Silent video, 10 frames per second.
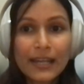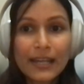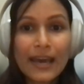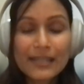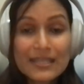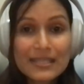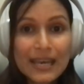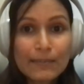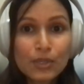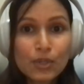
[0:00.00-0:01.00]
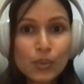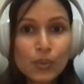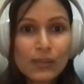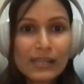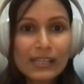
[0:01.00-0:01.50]
an
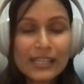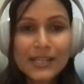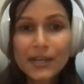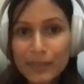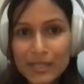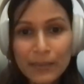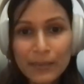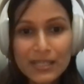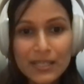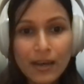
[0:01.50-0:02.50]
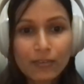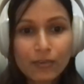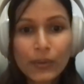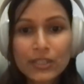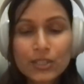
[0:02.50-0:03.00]
ambassador, then at that
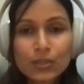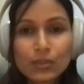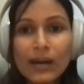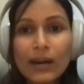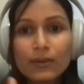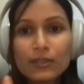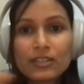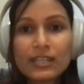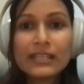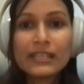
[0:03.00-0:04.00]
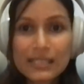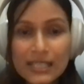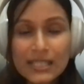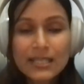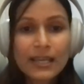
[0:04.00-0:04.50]
time you will need
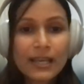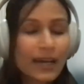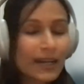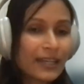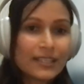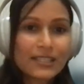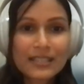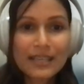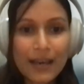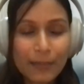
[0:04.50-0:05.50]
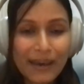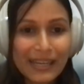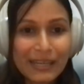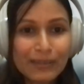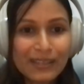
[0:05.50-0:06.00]
commitment of going through our
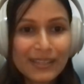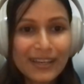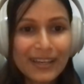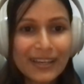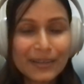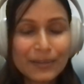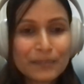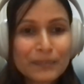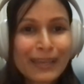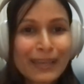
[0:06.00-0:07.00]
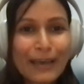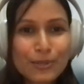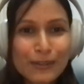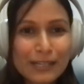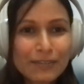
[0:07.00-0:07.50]
training series. Again, it is
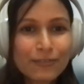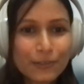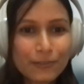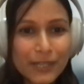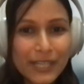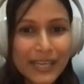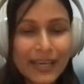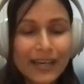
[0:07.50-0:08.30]
available